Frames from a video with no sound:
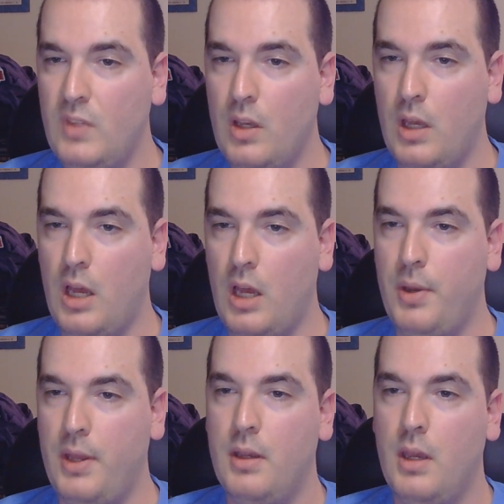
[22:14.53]

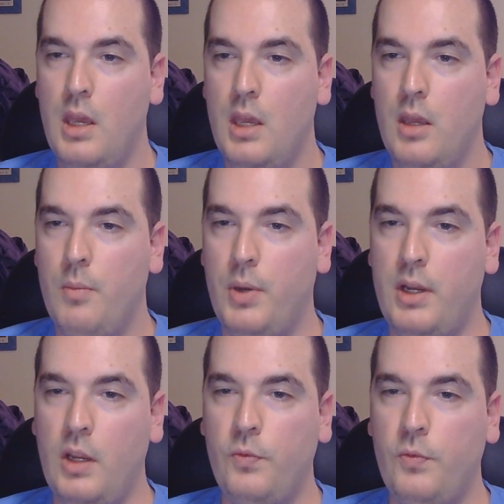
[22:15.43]
But
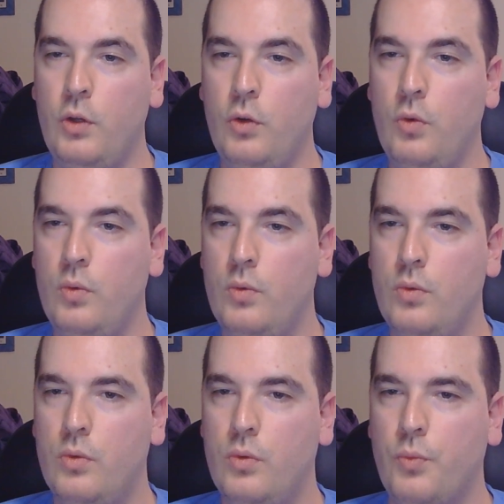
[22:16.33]
if you
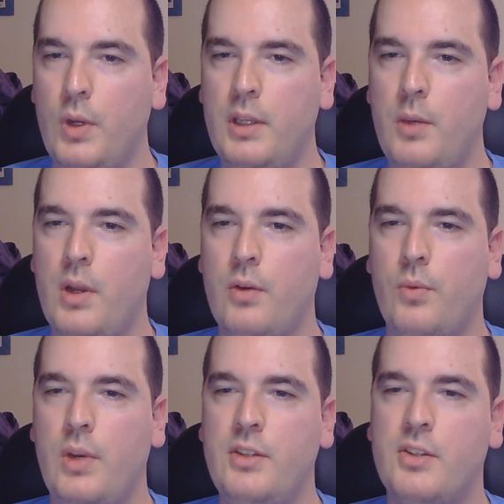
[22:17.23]
really want to
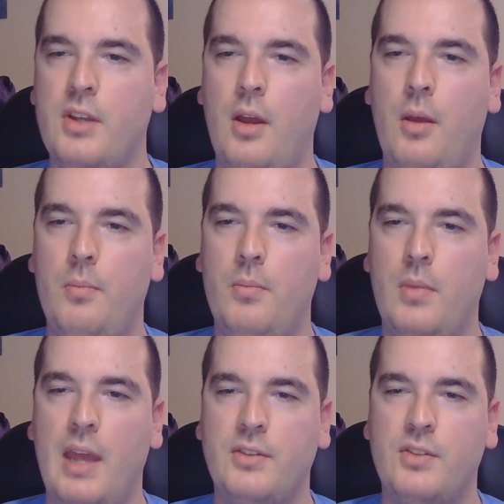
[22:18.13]
read some
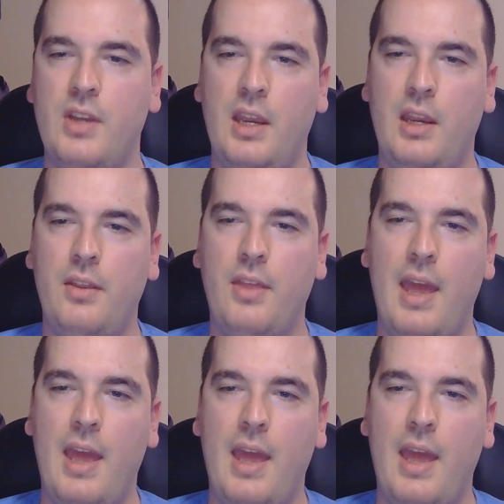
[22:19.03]
essay
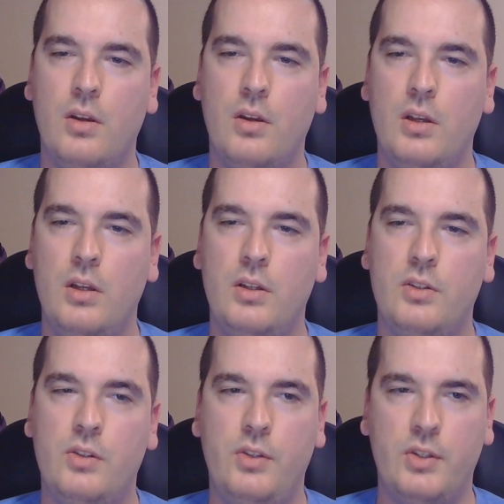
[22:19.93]
that
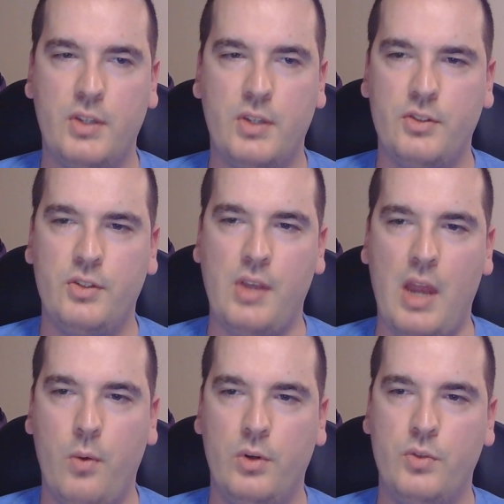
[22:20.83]
discusses
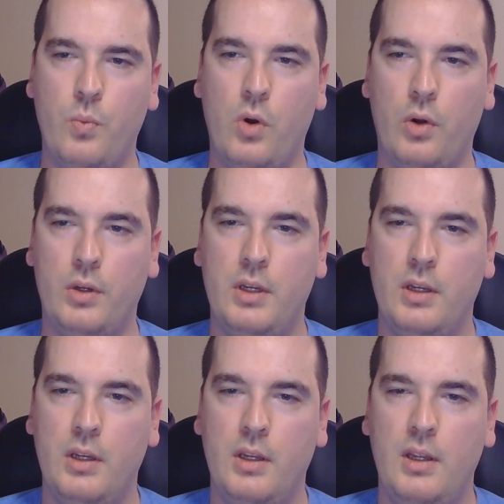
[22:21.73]
Howard's work
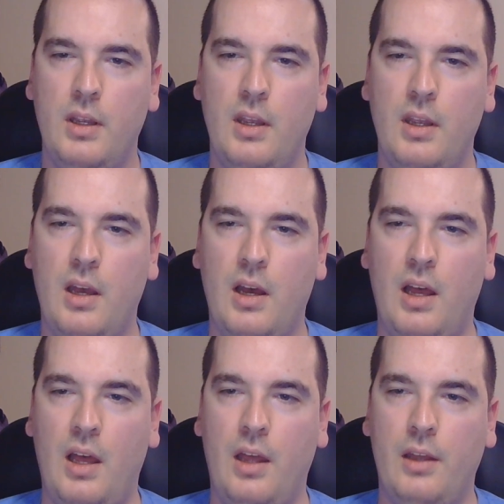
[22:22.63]

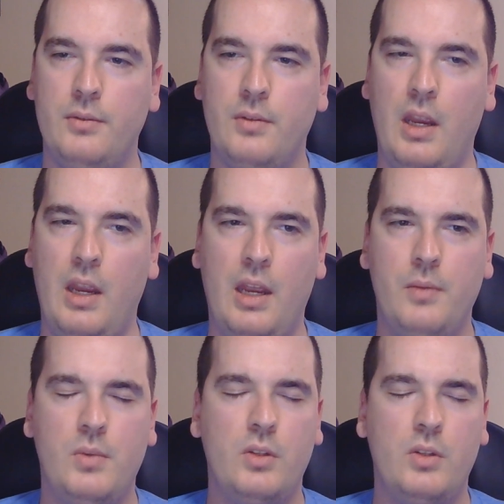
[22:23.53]

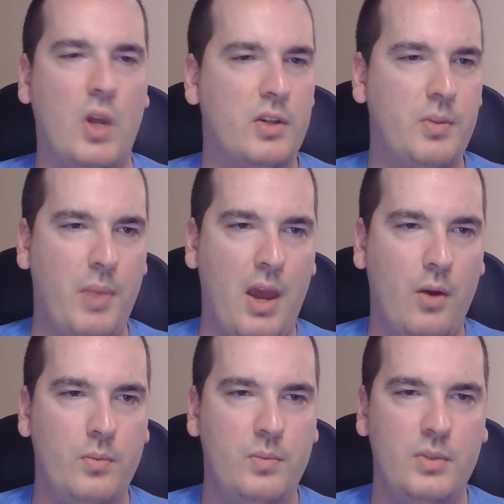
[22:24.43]
and talks
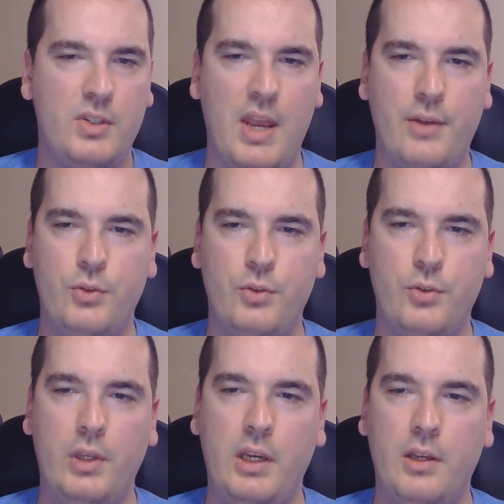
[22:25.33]
about San
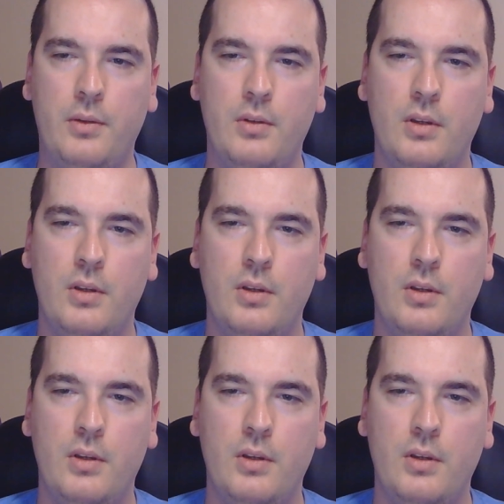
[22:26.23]
Julian,